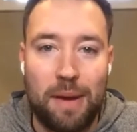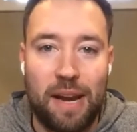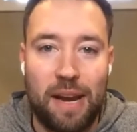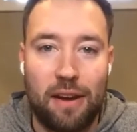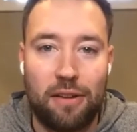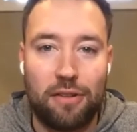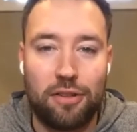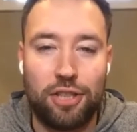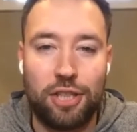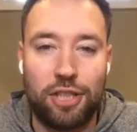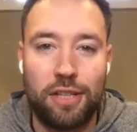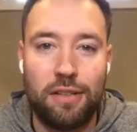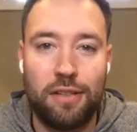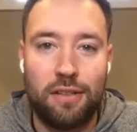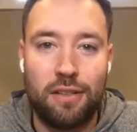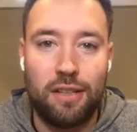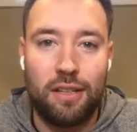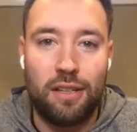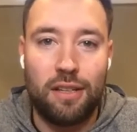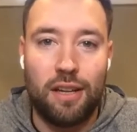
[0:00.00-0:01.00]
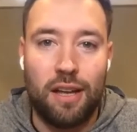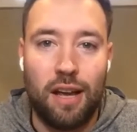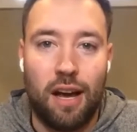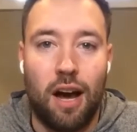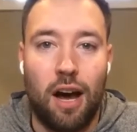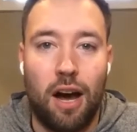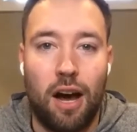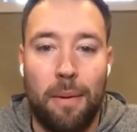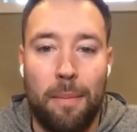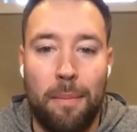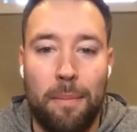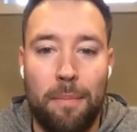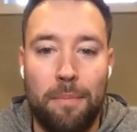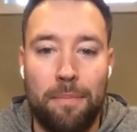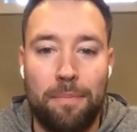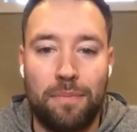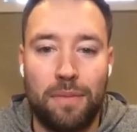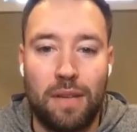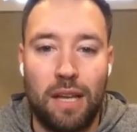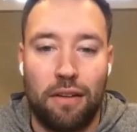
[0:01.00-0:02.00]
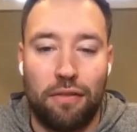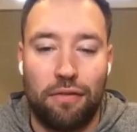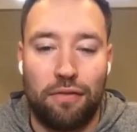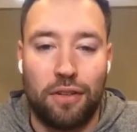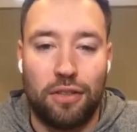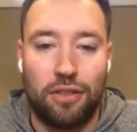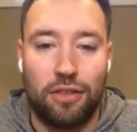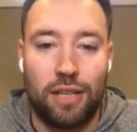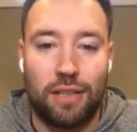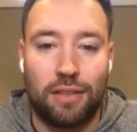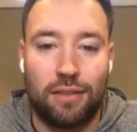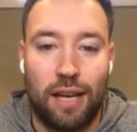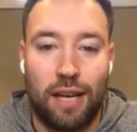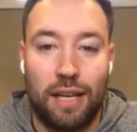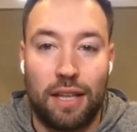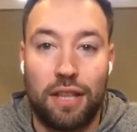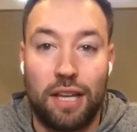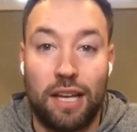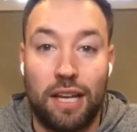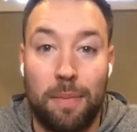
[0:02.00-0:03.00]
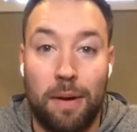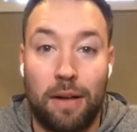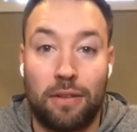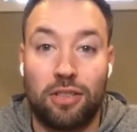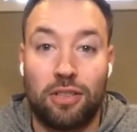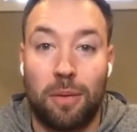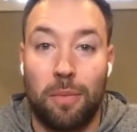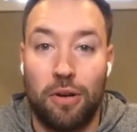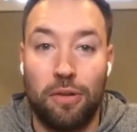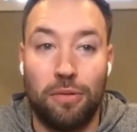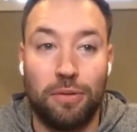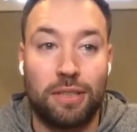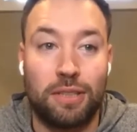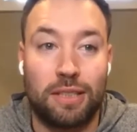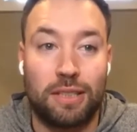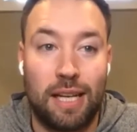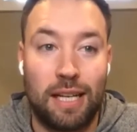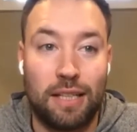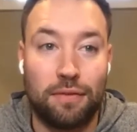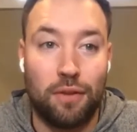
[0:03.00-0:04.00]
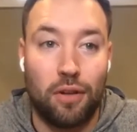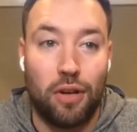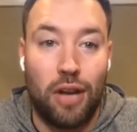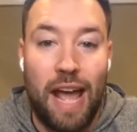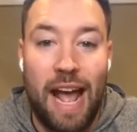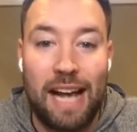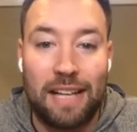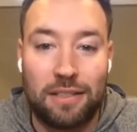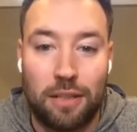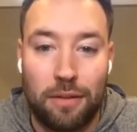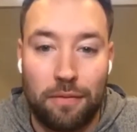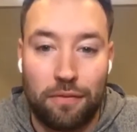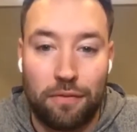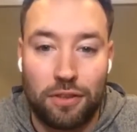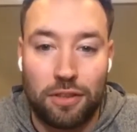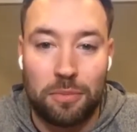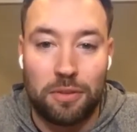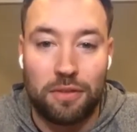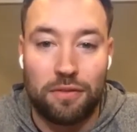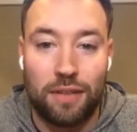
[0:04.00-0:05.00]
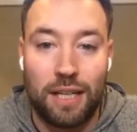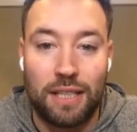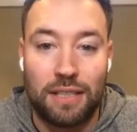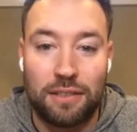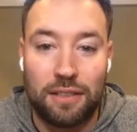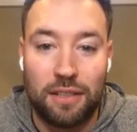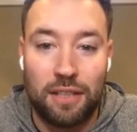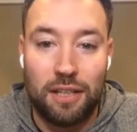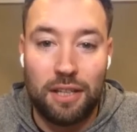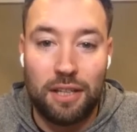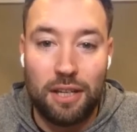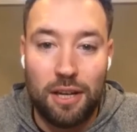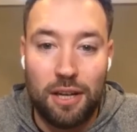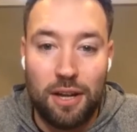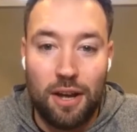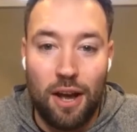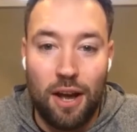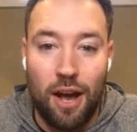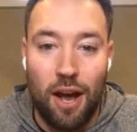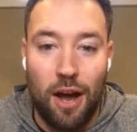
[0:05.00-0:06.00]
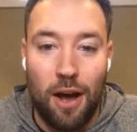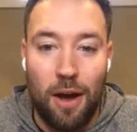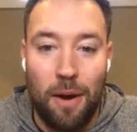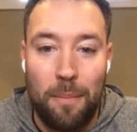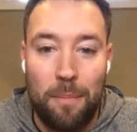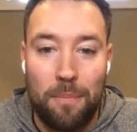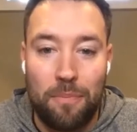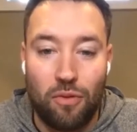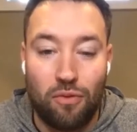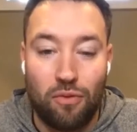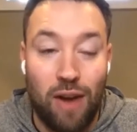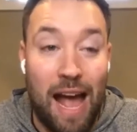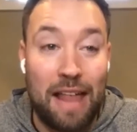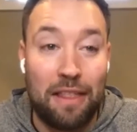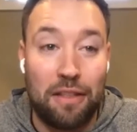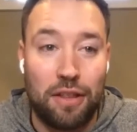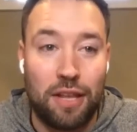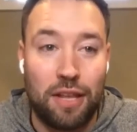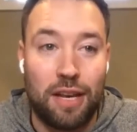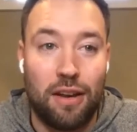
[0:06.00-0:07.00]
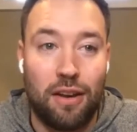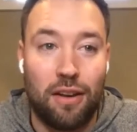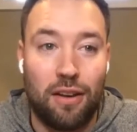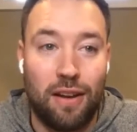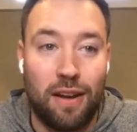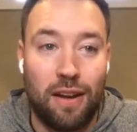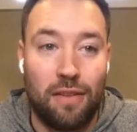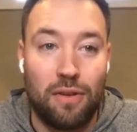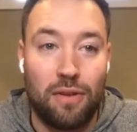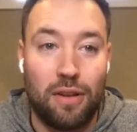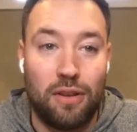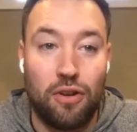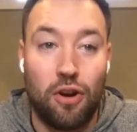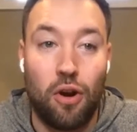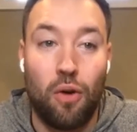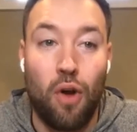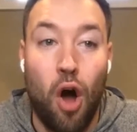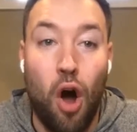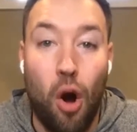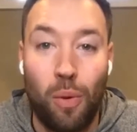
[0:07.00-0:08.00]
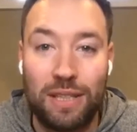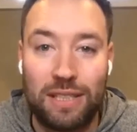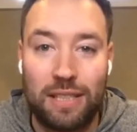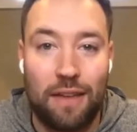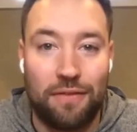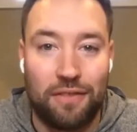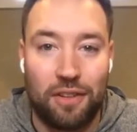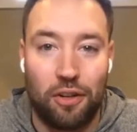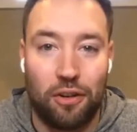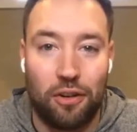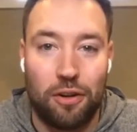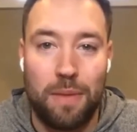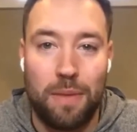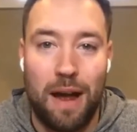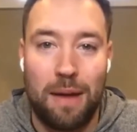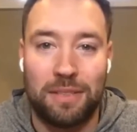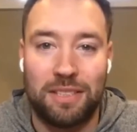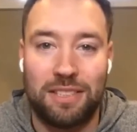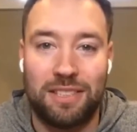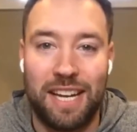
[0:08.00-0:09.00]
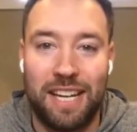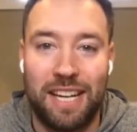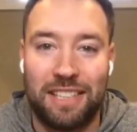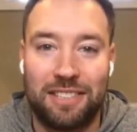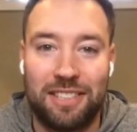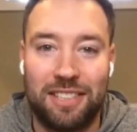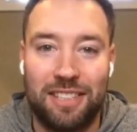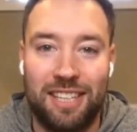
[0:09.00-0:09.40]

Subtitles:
and energy, um, if you just like think about someone who's successful and ask them for some advice, rather than, you don't always have to learn by mistakes.